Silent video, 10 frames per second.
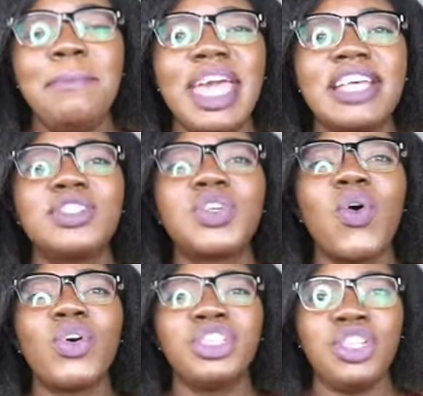based
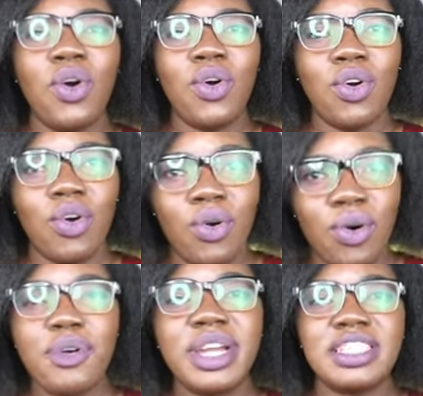on your goal.
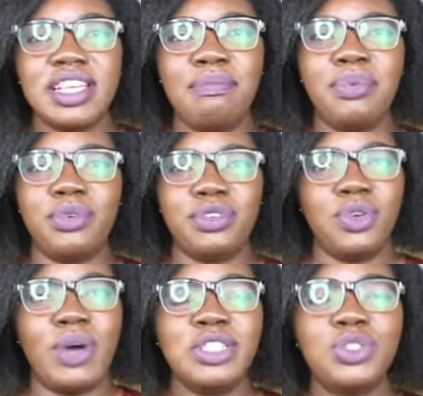For example,
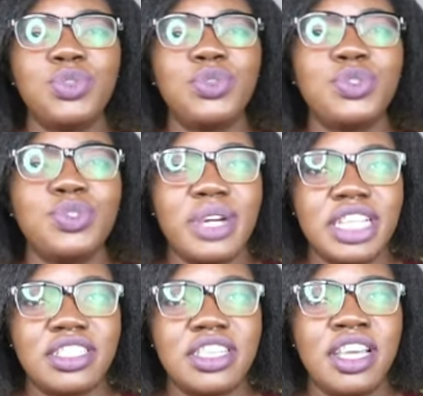you want to lose
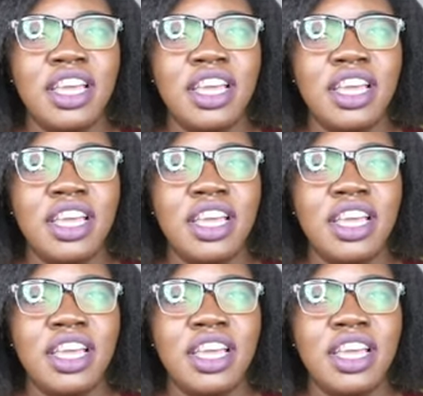weight.